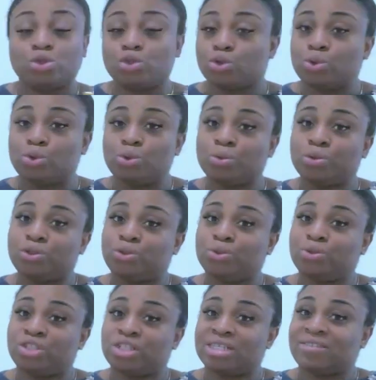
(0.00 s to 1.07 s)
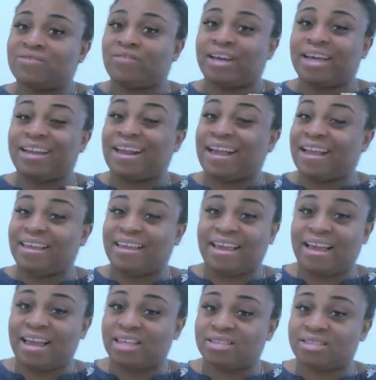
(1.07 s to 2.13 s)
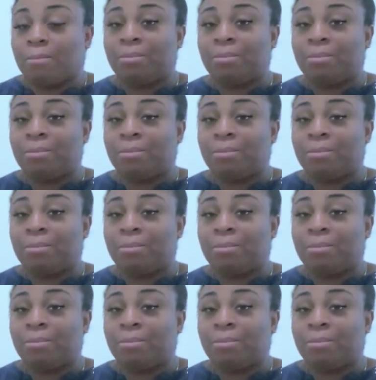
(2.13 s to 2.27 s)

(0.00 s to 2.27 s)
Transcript: Two would do just fine, I guess.